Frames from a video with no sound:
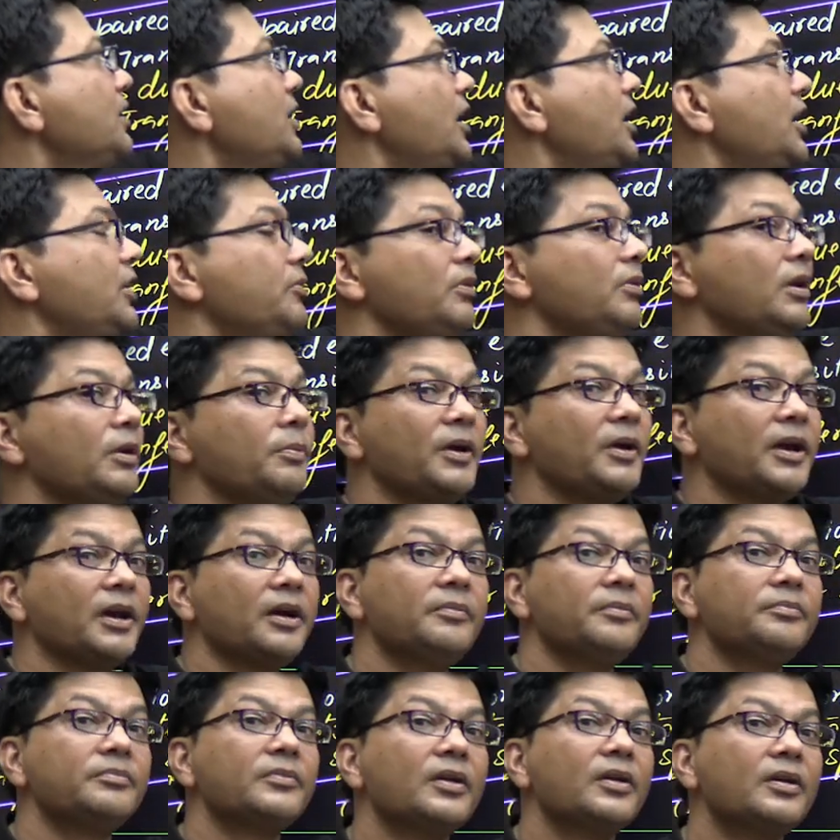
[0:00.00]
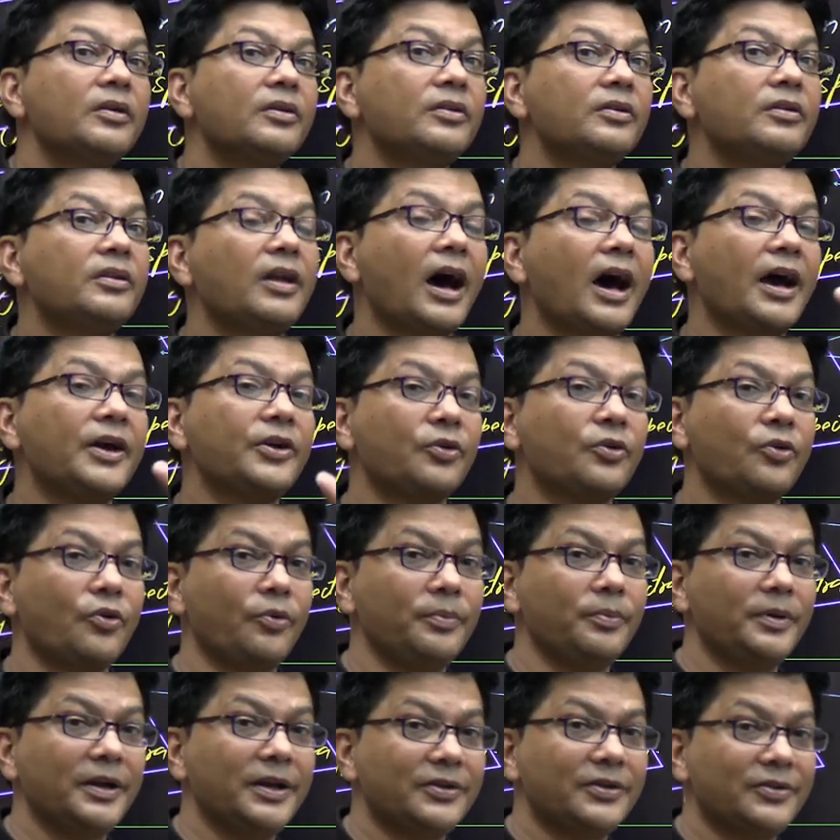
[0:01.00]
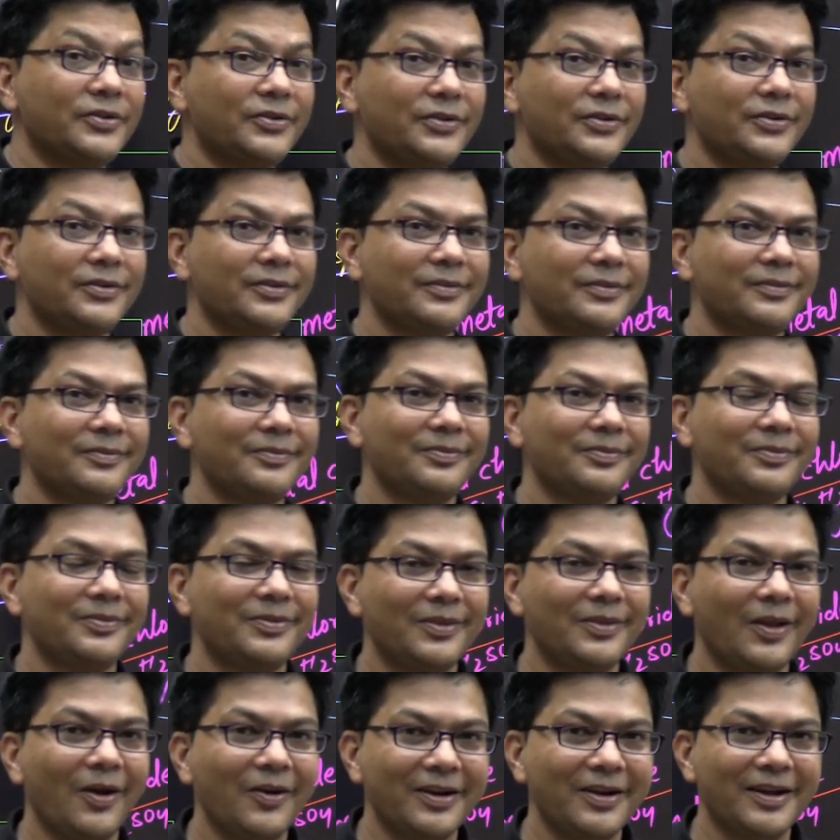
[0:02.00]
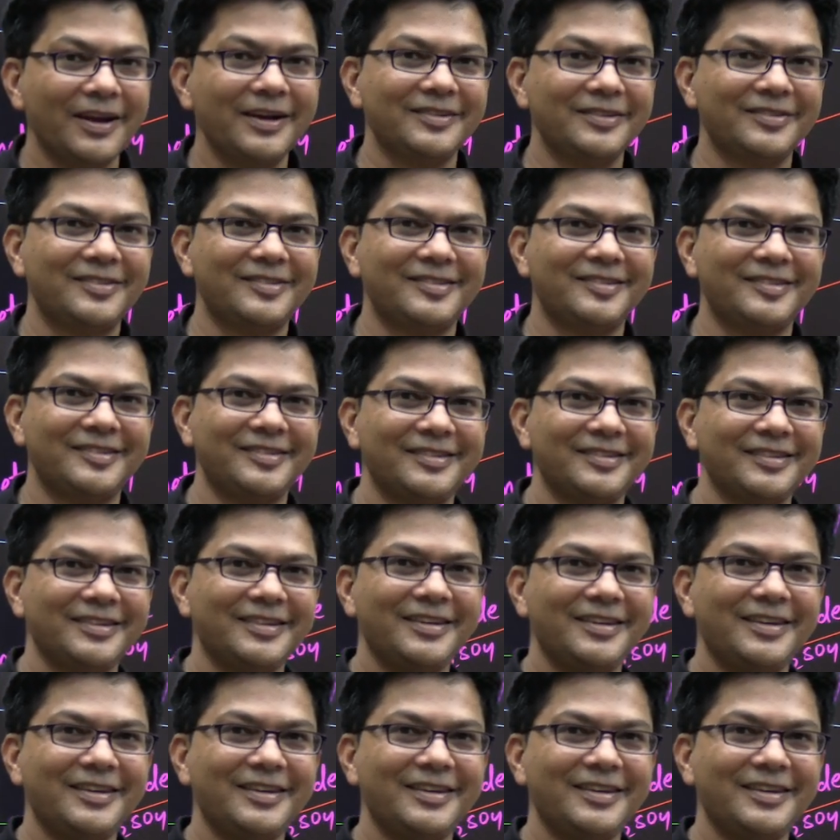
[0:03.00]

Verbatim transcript: it will become dichromate. Now kids,